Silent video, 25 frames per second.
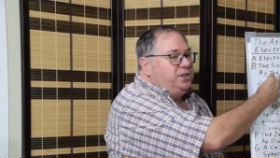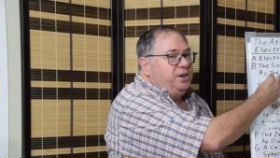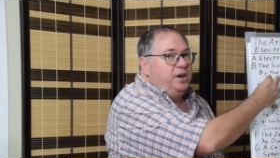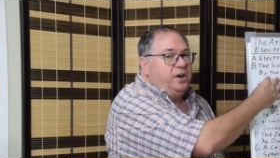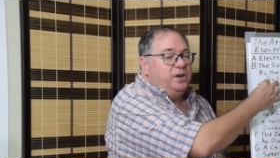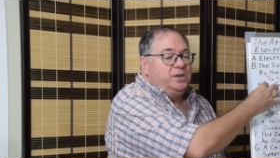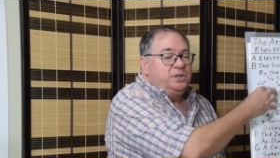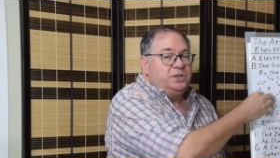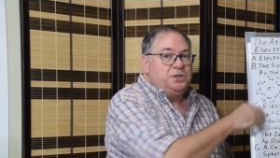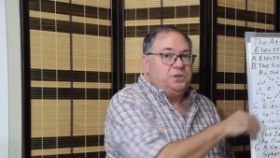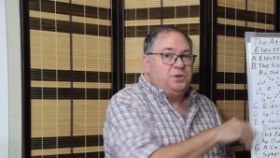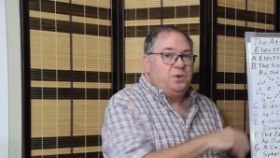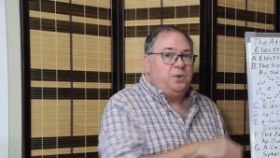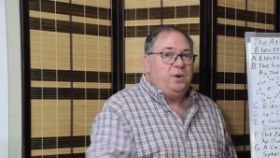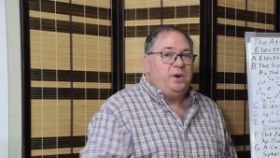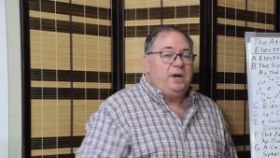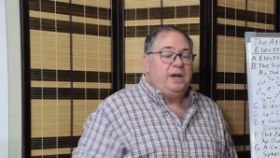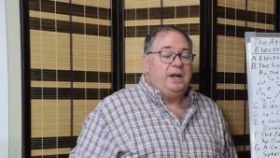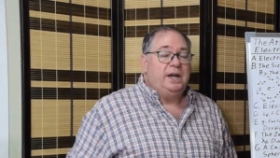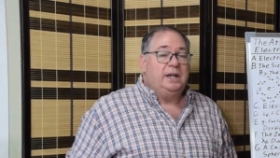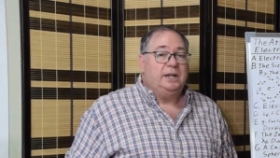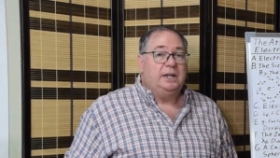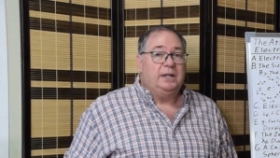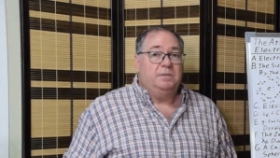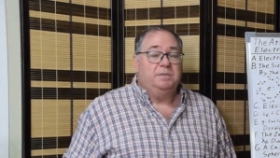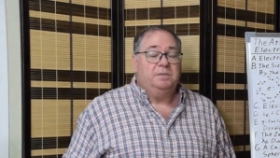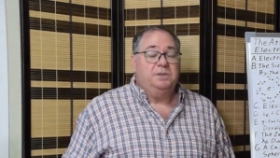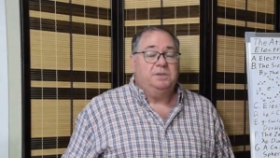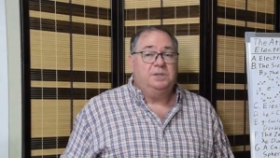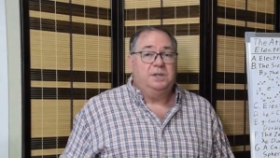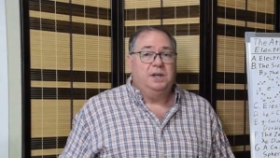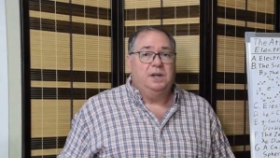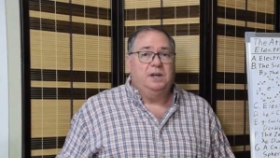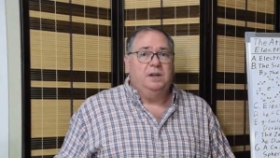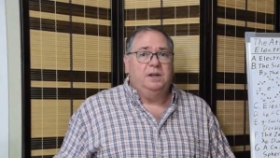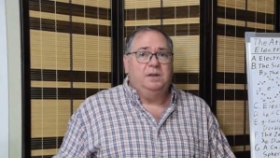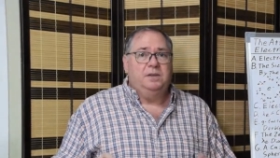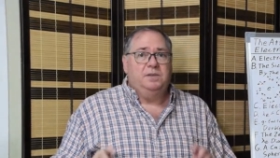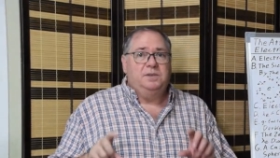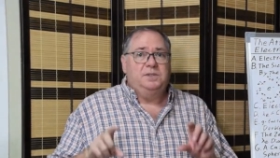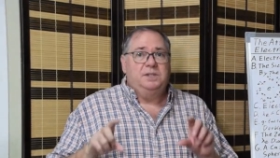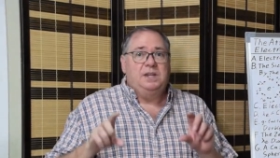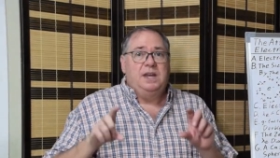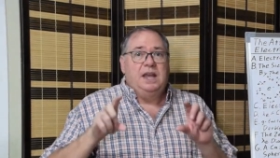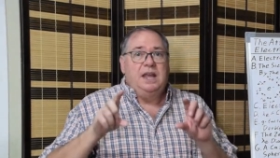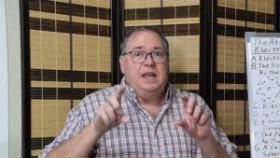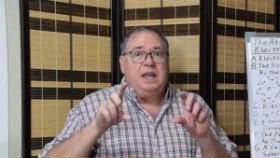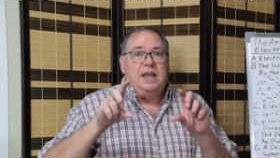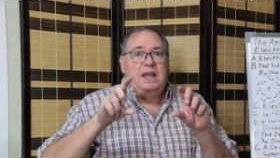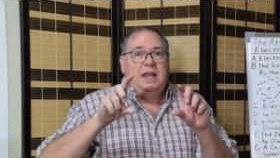charges orient
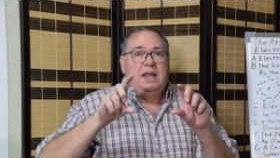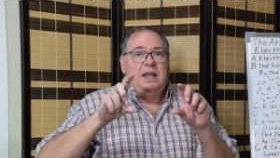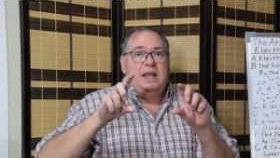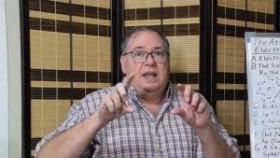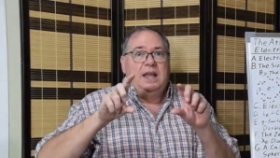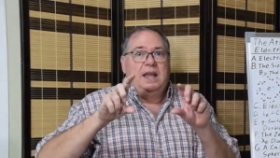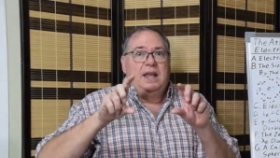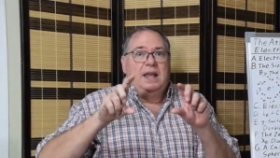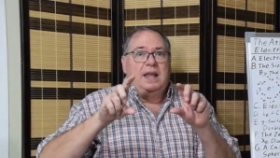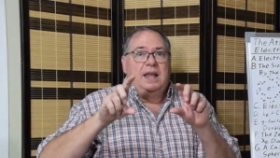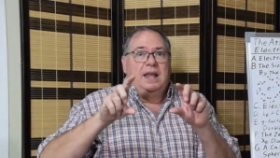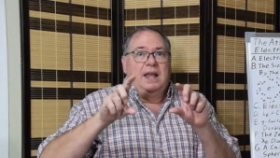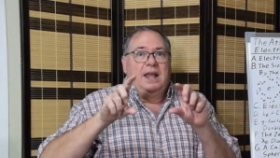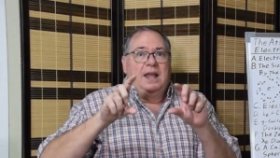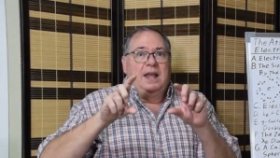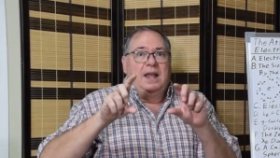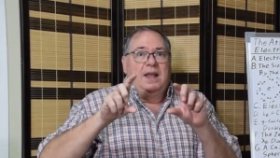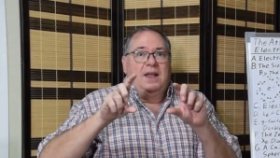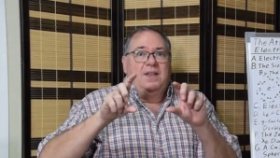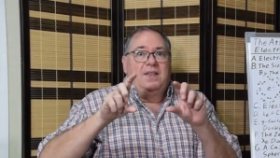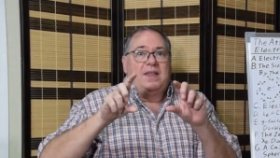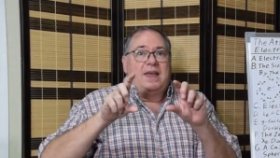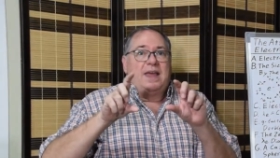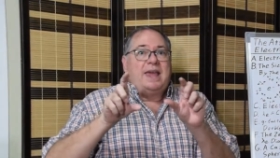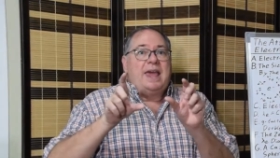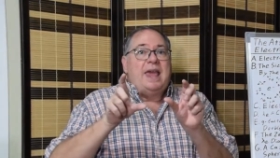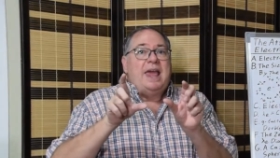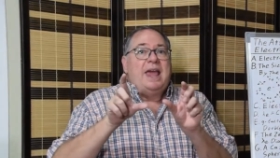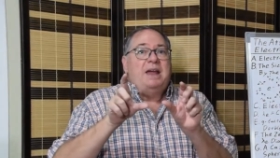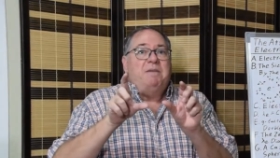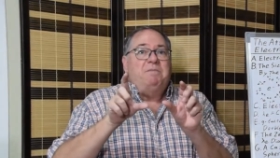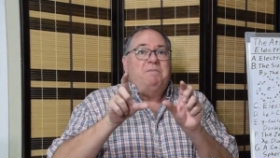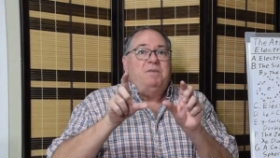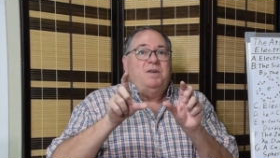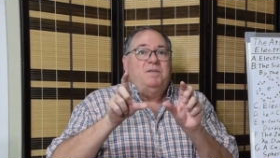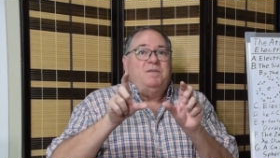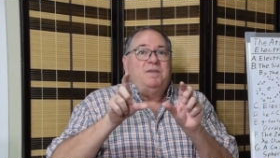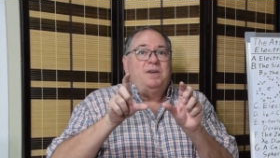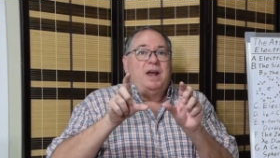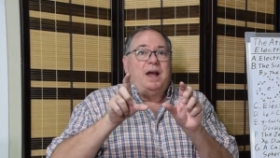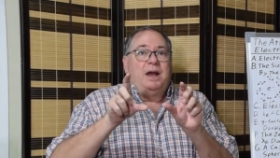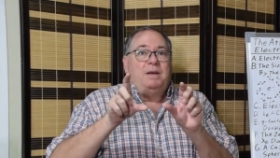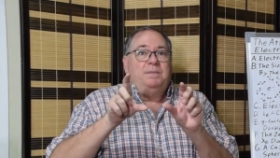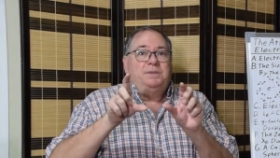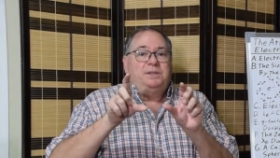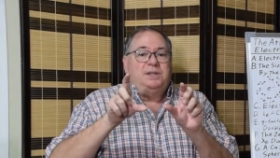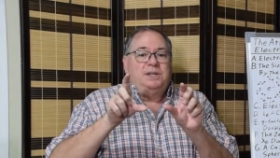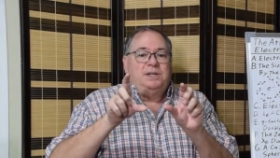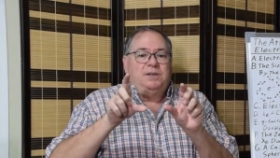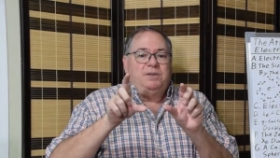themselves, they can't move in
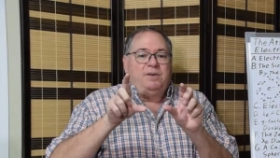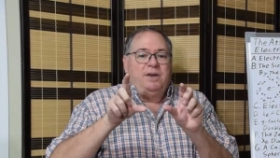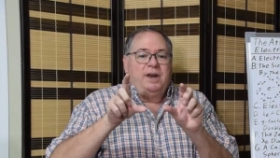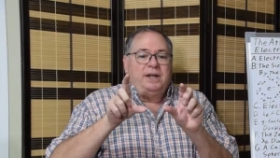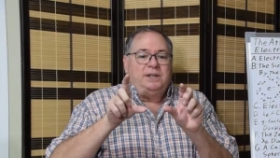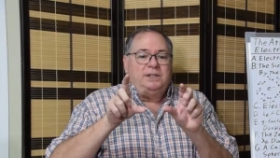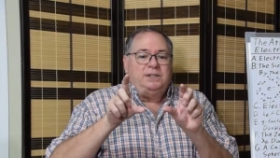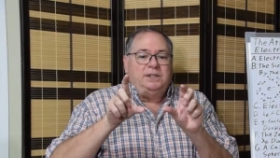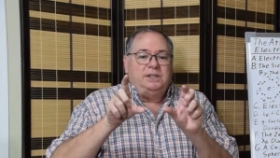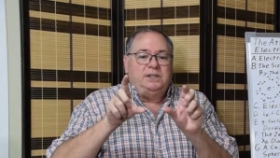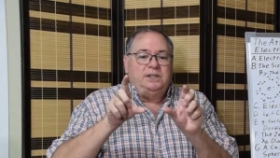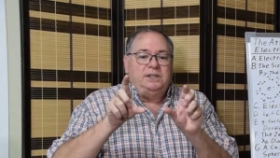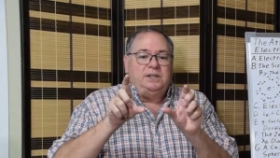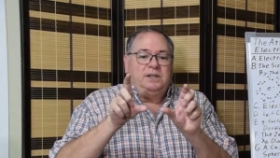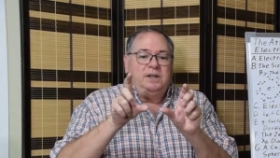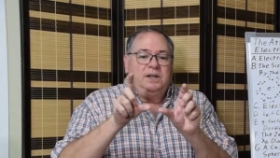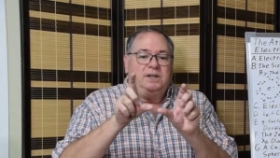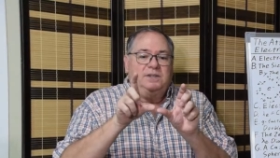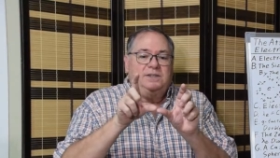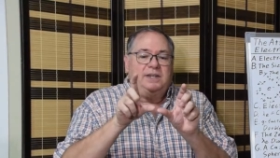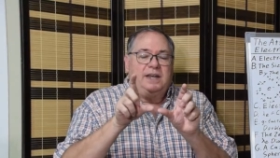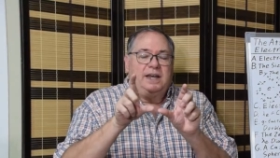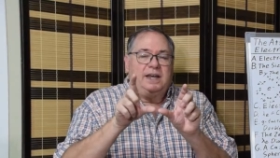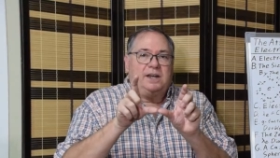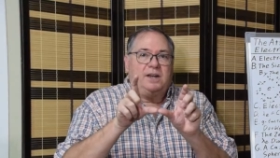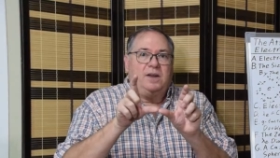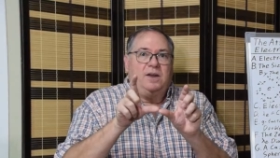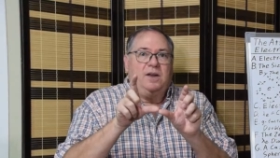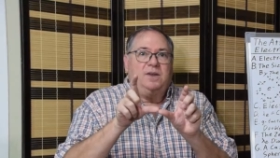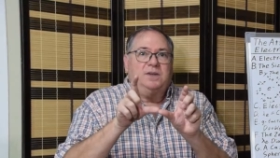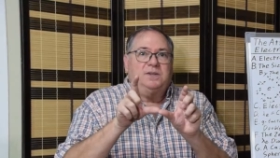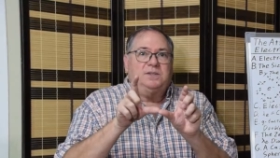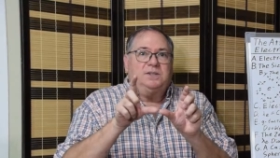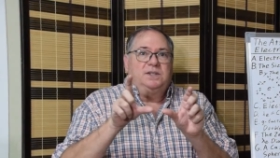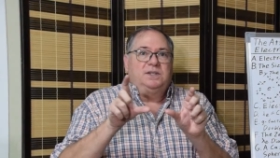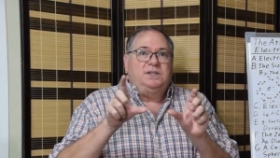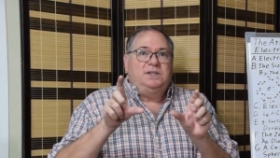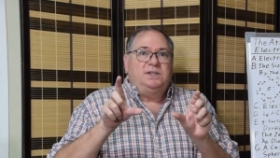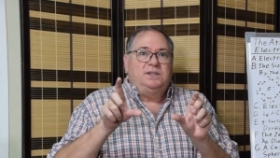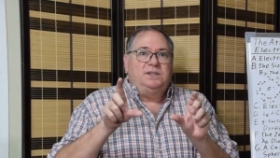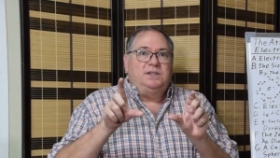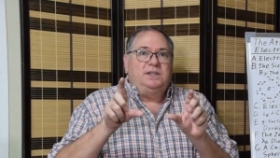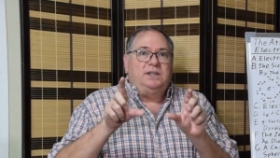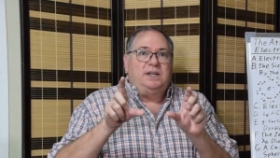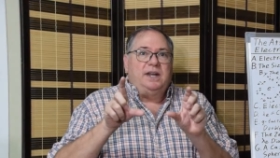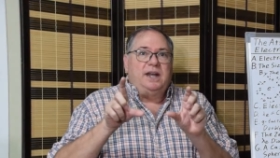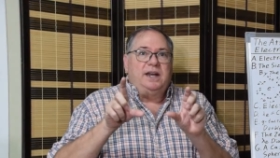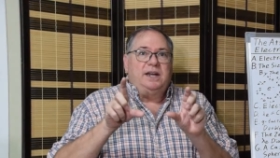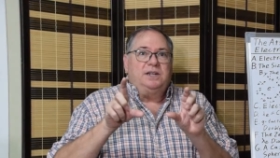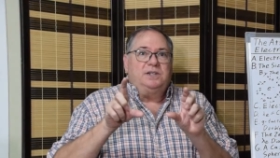opposite direction because that causes
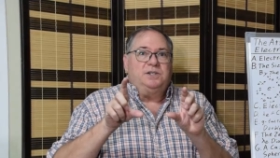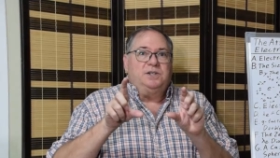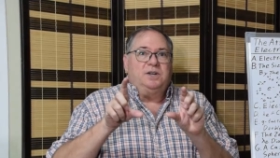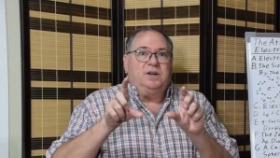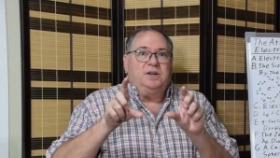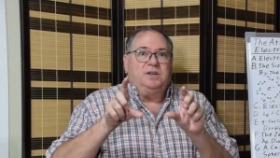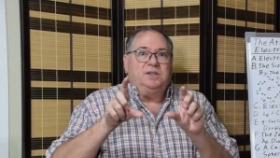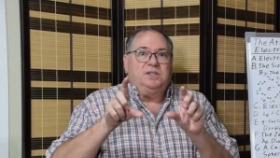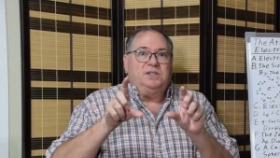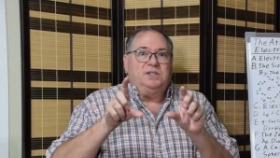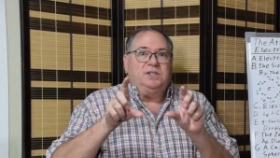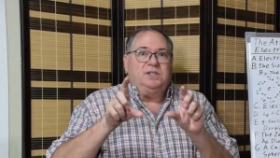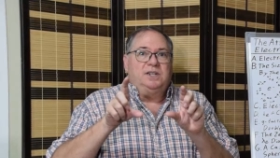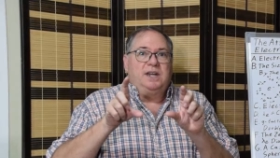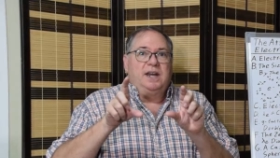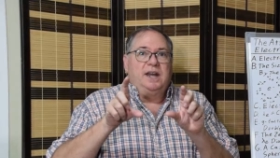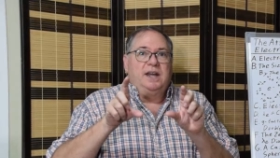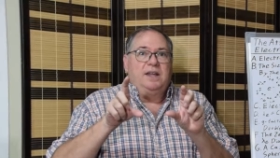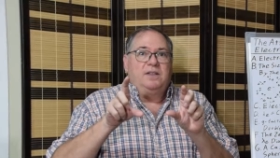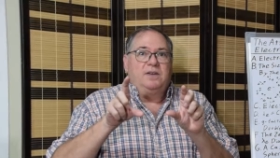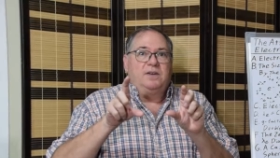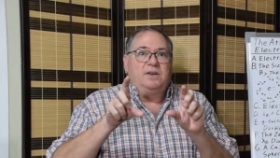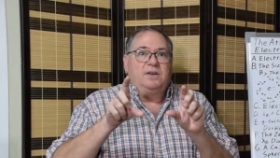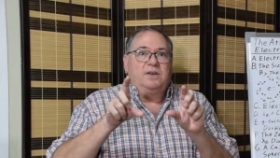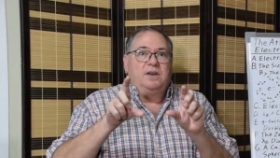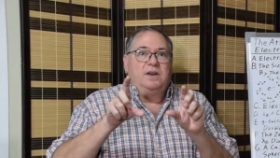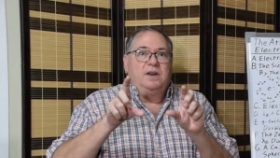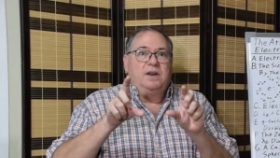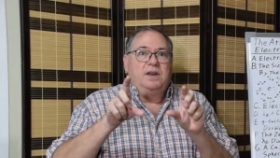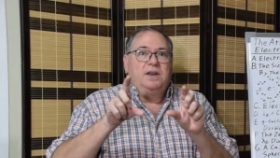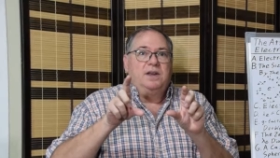like charges together.